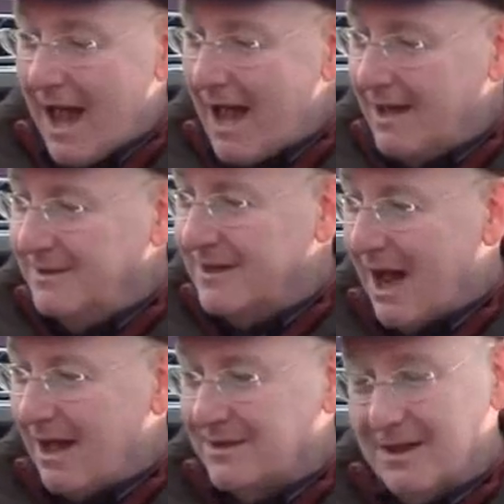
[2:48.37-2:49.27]
And
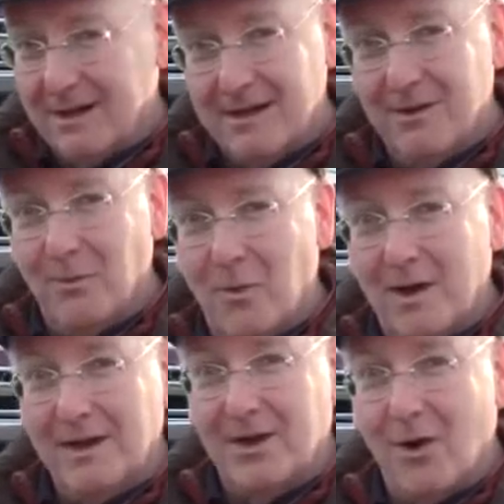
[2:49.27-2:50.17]
I'll tell you,
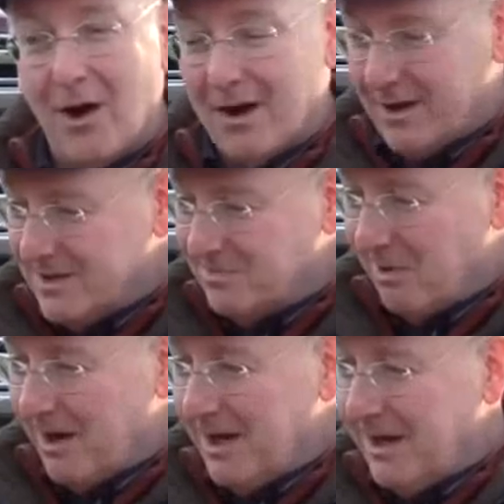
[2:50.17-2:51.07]
when the car is
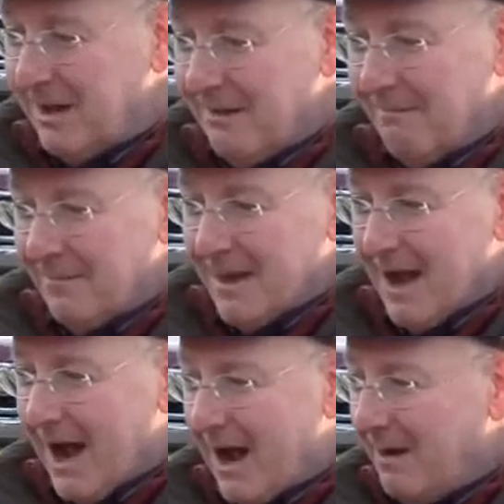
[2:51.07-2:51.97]
running,
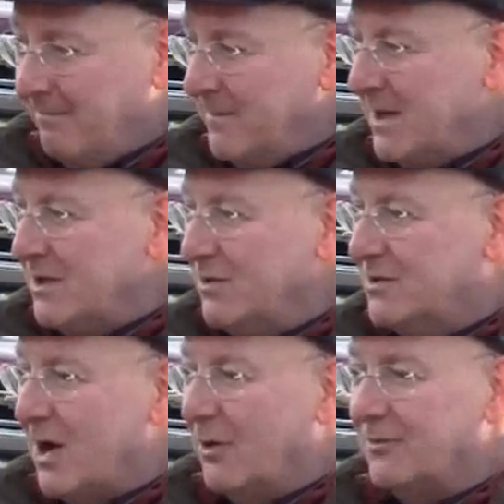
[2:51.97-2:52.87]
you
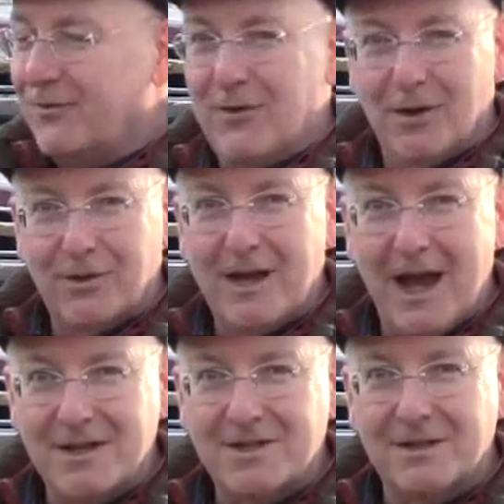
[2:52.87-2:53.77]
don't feel the
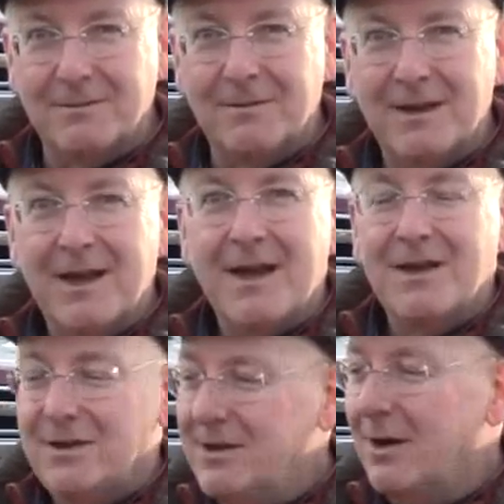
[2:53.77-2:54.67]
engine,
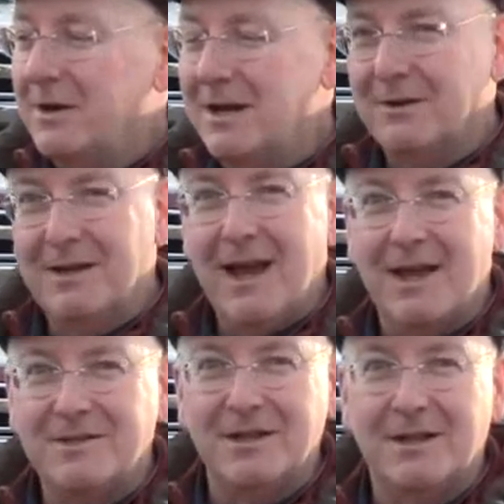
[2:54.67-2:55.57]
you don't hear the
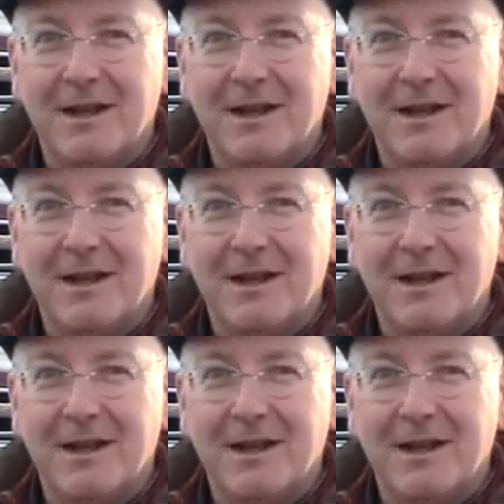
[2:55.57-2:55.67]
engine.